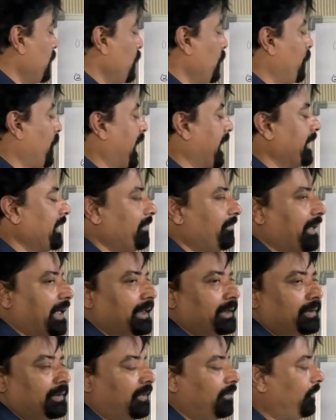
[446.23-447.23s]
to find the
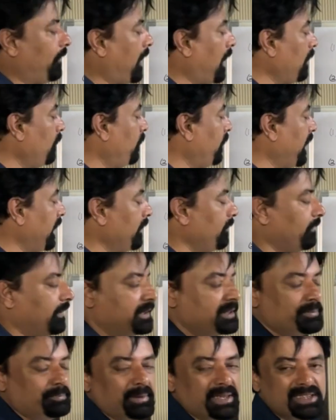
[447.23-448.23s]
value of alpha
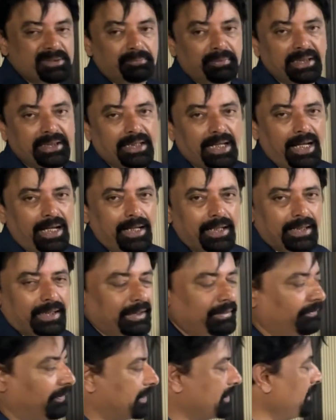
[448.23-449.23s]
inverse plus beta
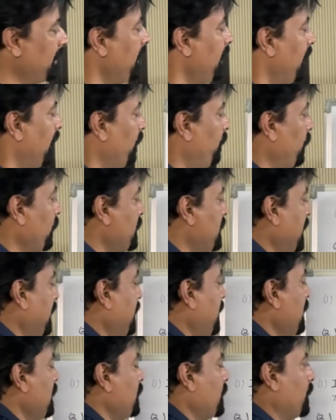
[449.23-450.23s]
inverse. If you see
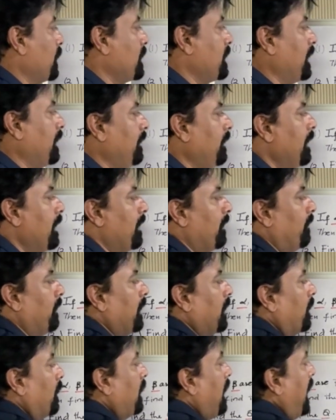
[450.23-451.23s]
this question, we
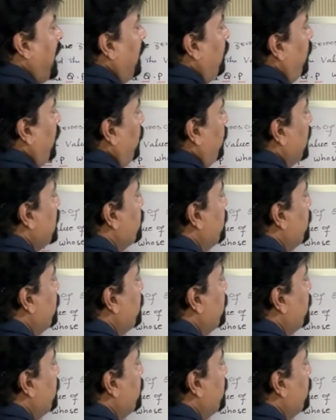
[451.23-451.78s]
know the alpha plus